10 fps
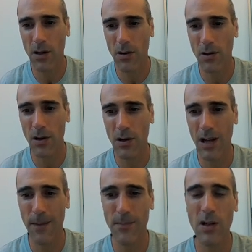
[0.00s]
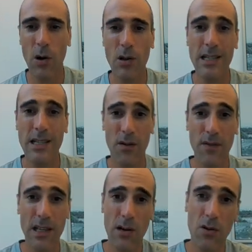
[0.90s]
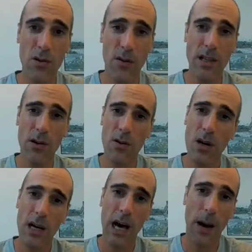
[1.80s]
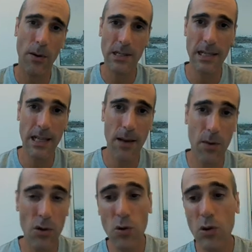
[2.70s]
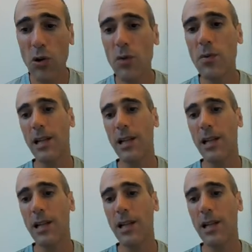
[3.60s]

all the I'm not hosting the video, the video I'm hosting them on YouTube,